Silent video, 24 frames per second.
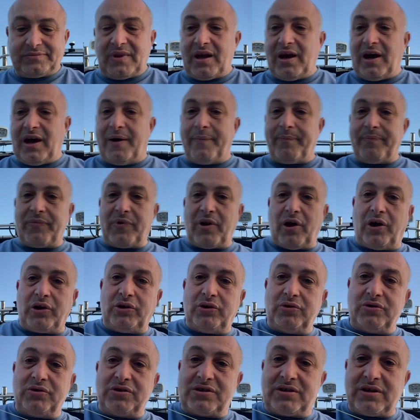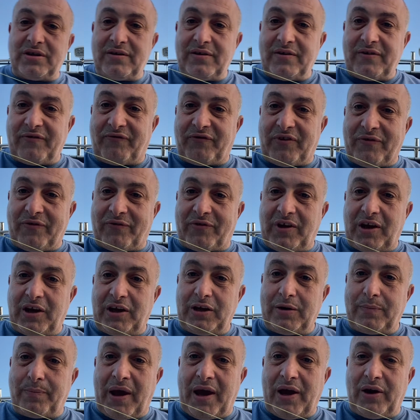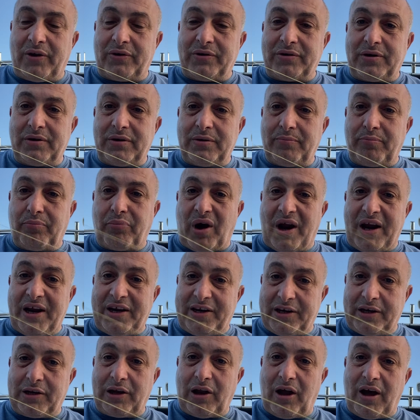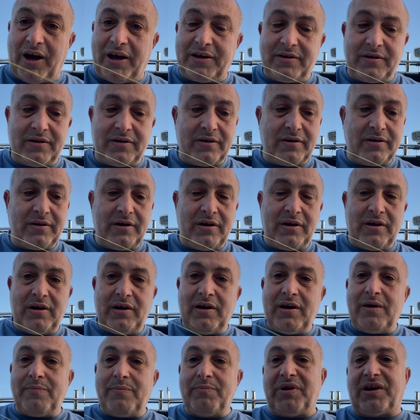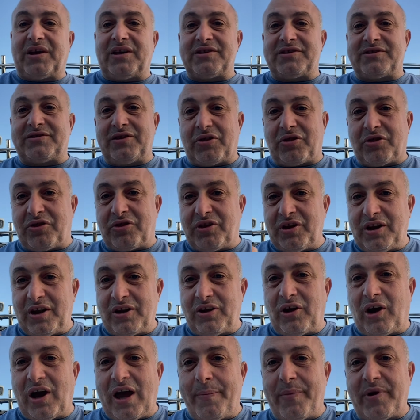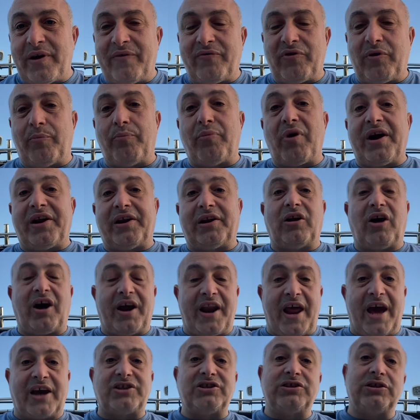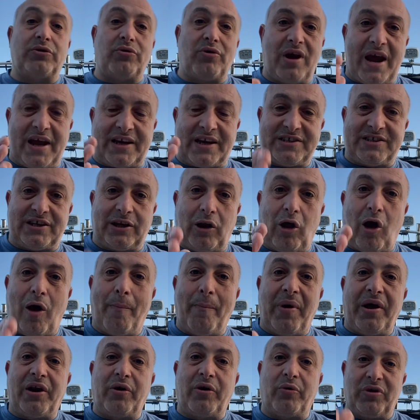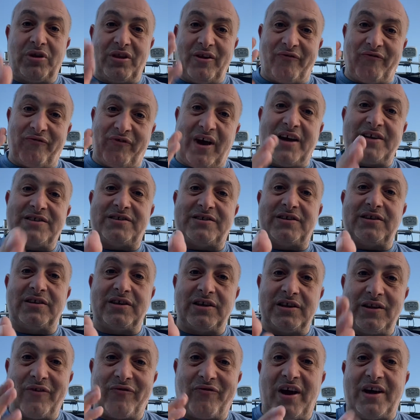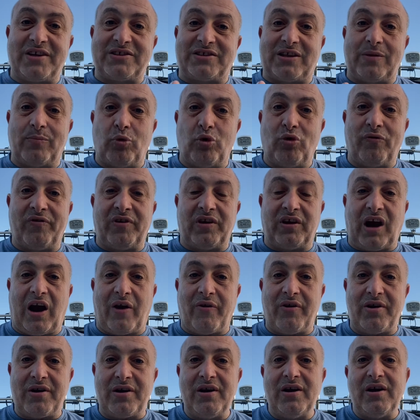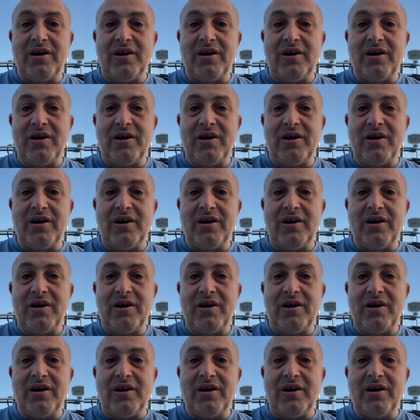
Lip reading: I use 15-pound braided line because the thinner diameter of the braided line actually reacts a lot better in the faster moving current.